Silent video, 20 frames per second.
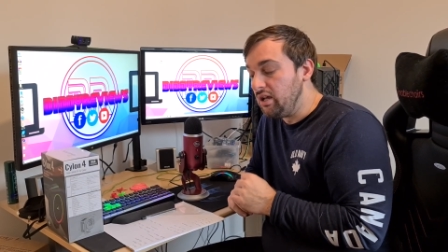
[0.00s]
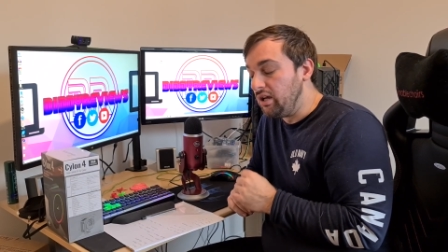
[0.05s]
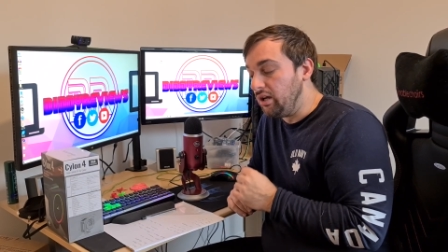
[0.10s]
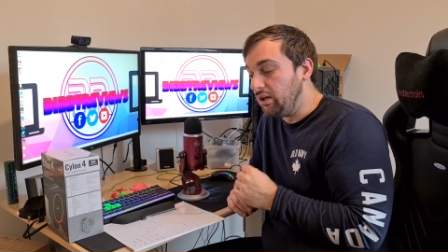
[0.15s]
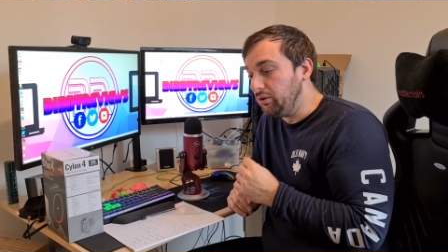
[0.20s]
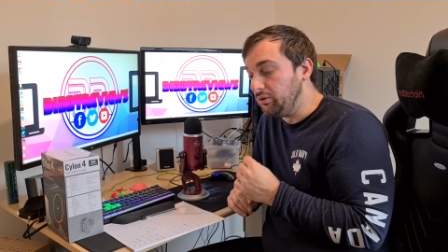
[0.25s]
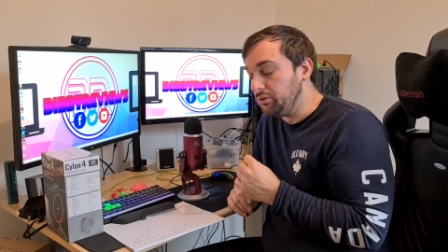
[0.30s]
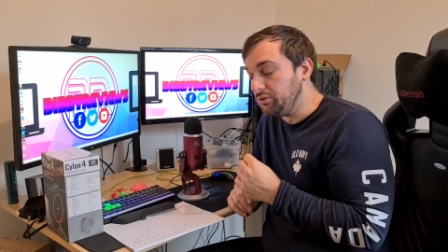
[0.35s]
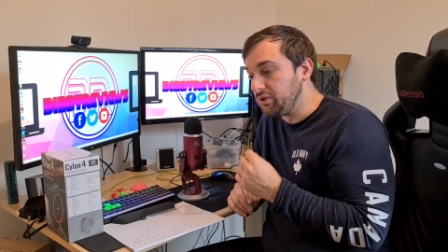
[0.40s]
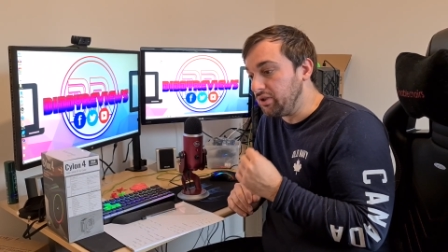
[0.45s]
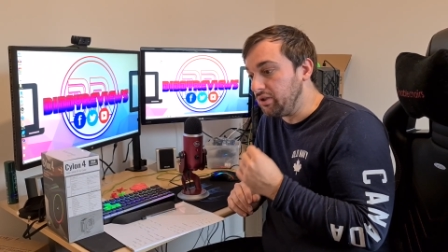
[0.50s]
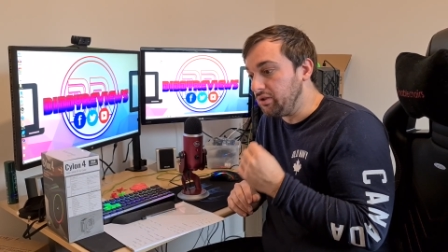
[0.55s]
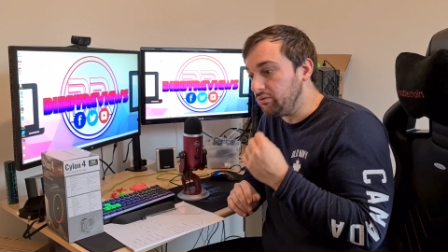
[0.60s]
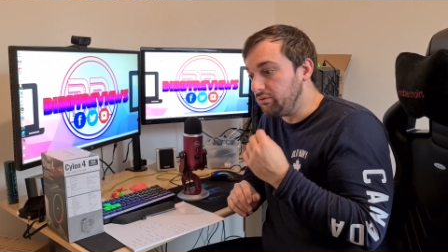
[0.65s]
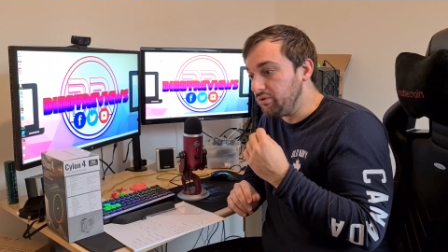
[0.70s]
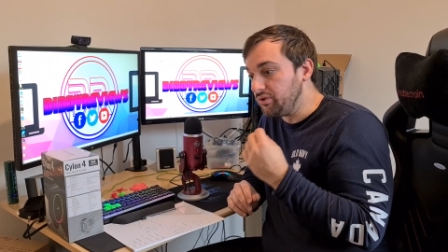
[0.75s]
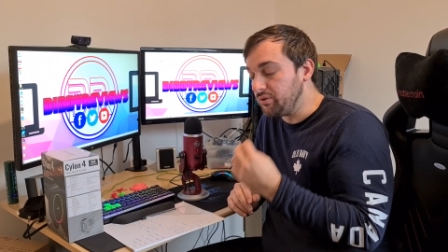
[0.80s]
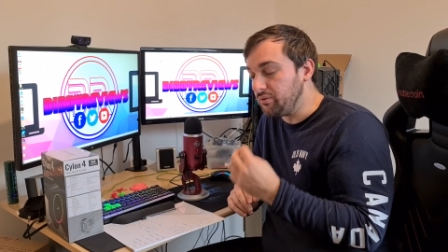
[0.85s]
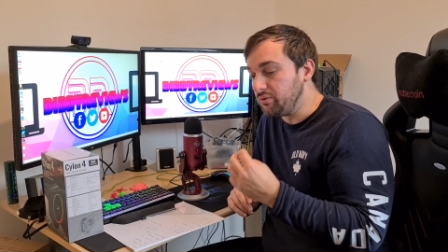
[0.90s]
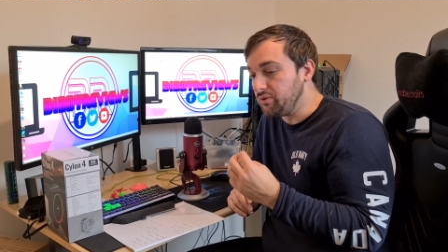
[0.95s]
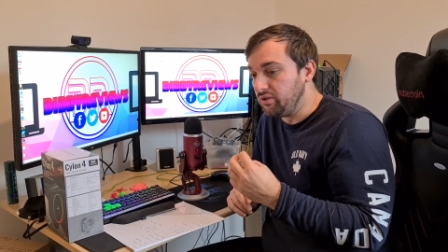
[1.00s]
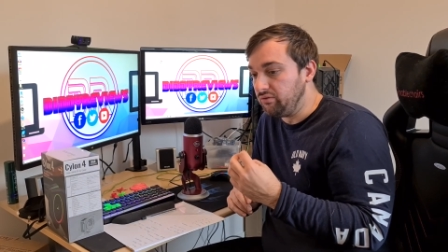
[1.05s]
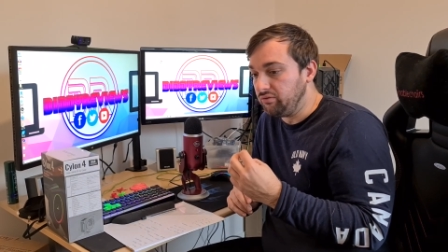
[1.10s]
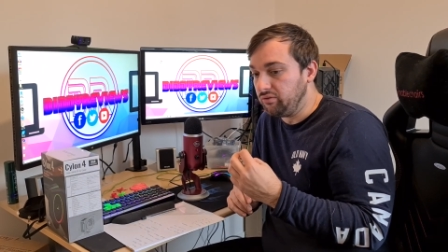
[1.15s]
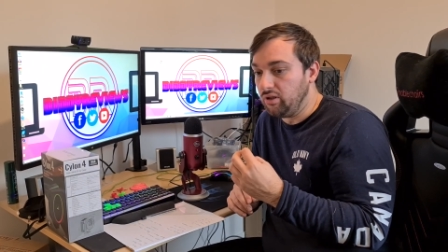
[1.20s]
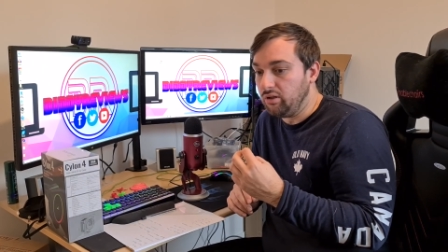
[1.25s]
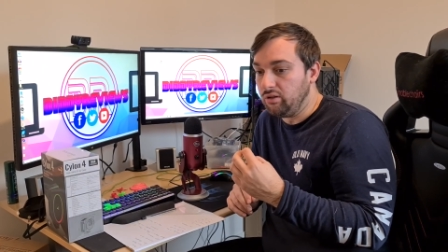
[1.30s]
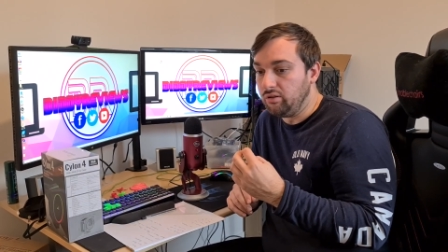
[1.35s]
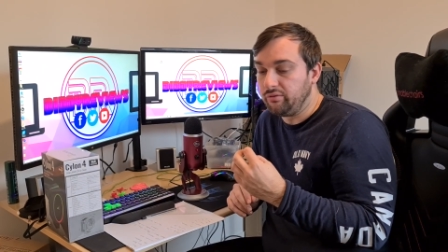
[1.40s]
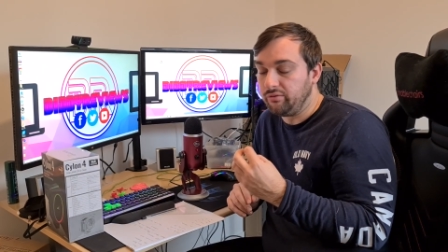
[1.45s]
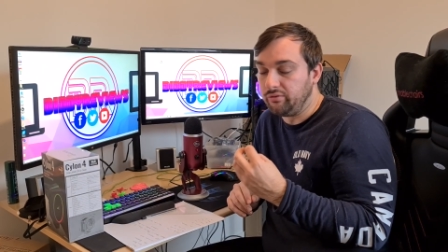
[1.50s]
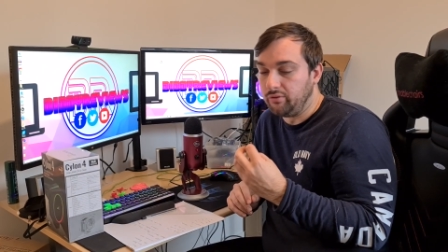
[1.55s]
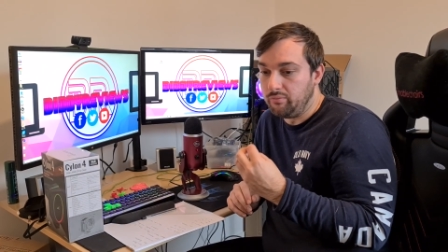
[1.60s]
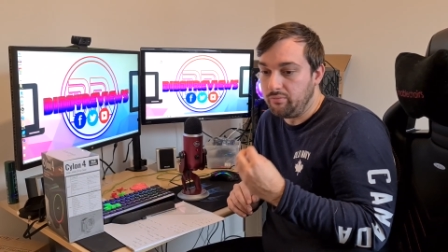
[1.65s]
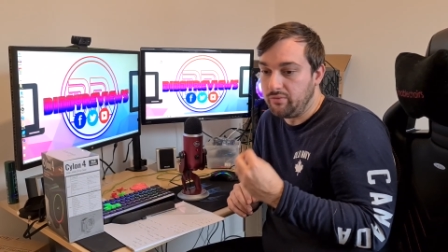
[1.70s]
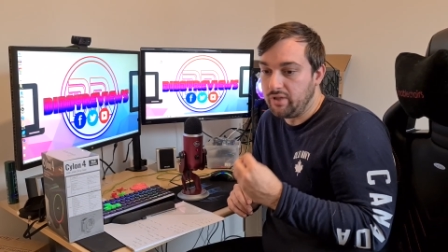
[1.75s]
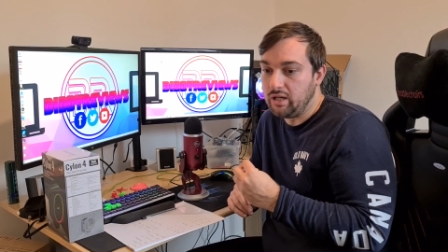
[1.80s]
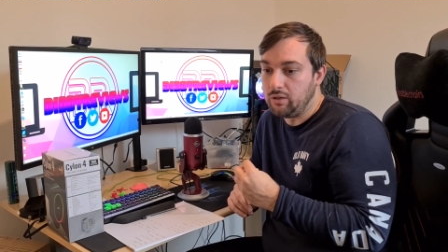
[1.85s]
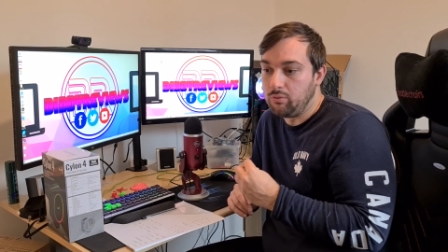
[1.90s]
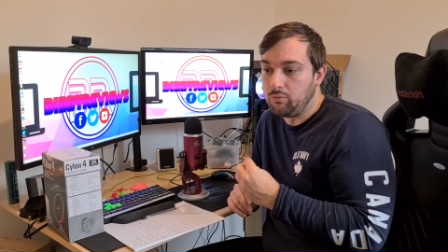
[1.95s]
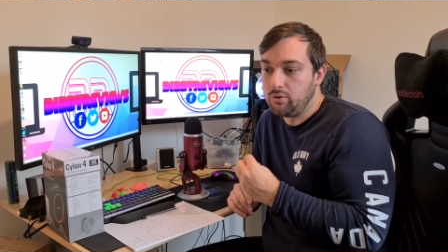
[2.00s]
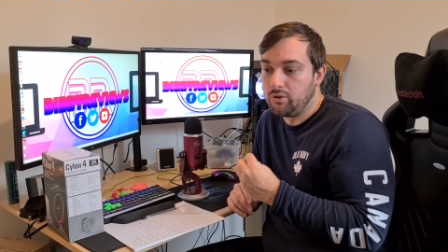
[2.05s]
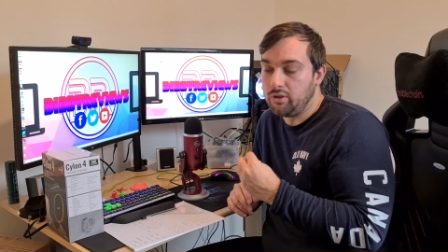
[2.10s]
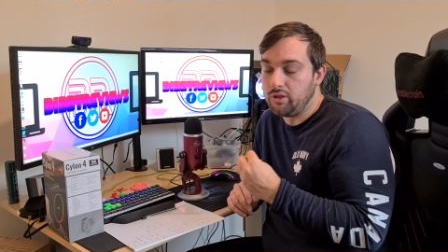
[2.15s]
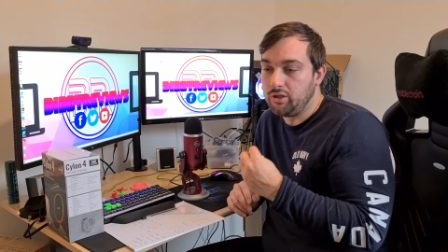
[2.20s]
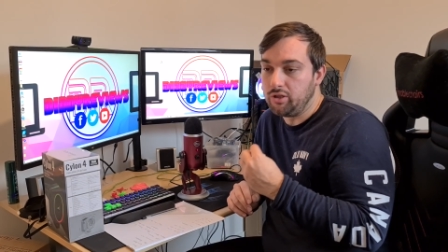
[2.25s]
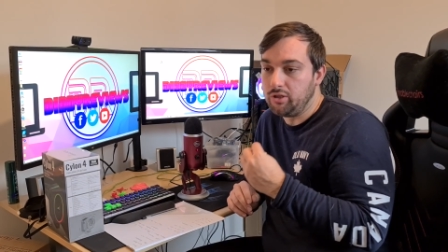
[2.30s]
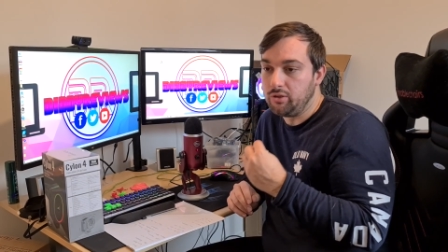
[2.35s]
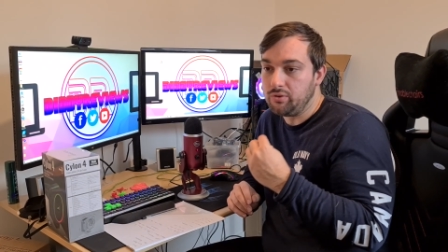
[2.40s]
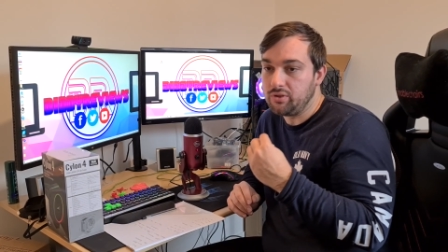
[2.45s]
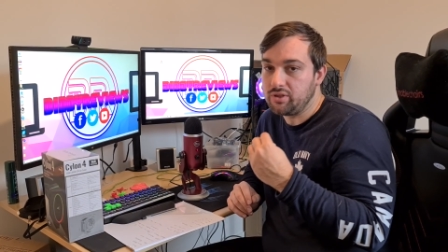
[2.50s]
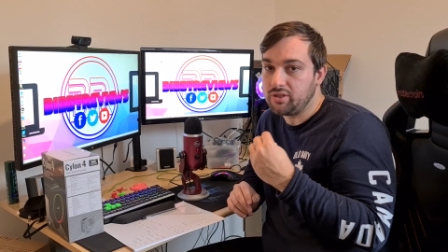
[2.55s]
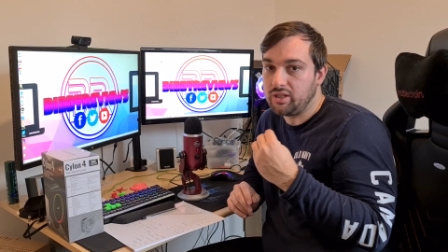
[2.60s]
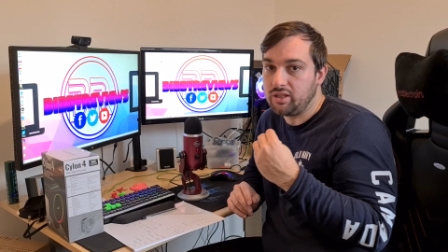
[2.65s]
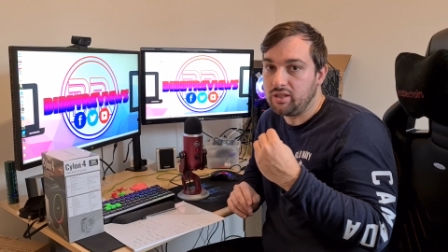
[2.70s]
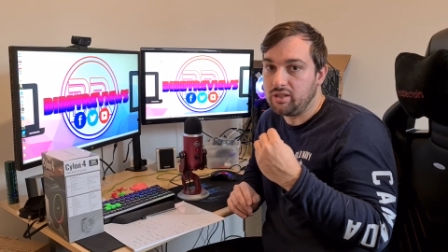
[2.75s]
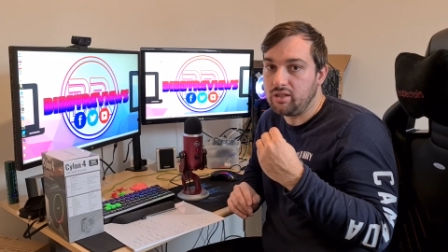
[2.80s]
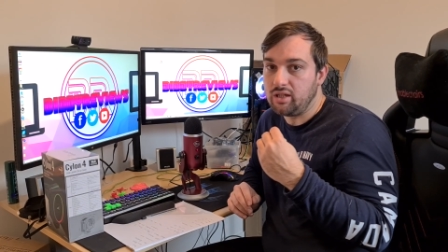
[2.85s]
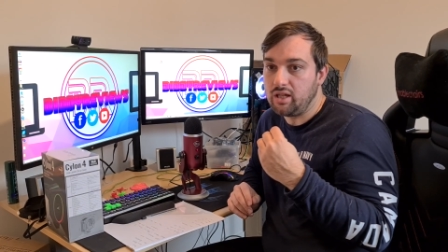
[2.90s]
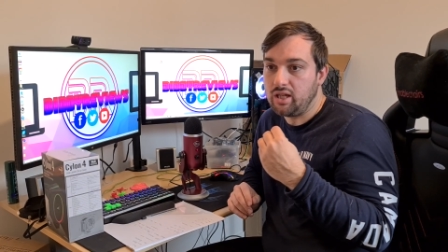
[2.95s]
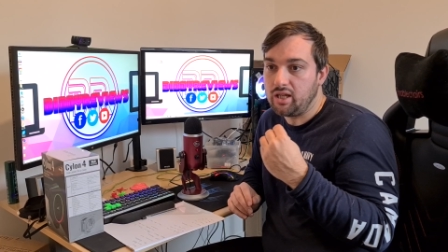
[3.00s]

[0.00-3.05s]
And also the results I've got from that were used in